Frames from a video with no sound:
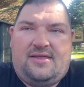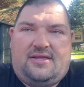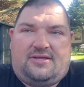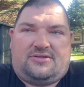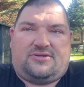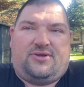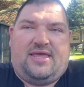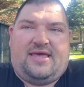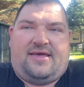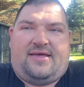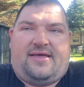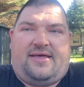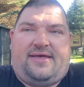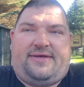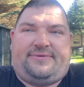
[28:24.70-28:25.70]
so
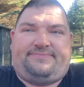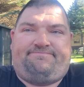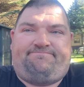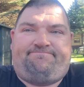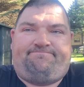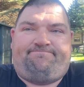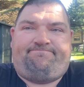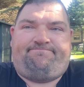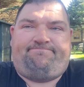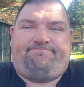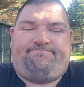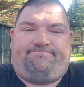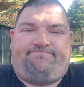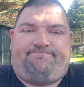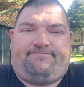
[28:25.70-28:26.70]
yeah,
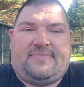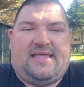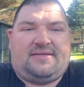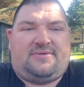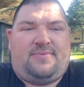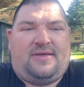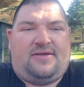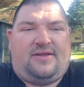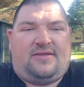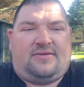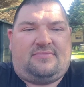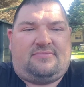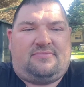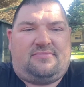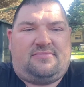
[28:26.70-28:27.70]
that's about
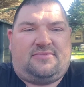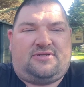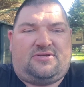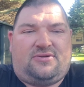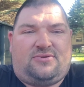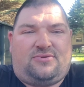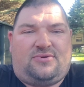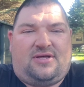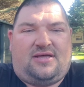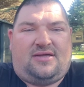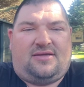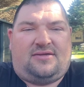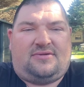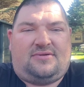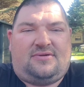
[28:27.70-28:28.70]
it. So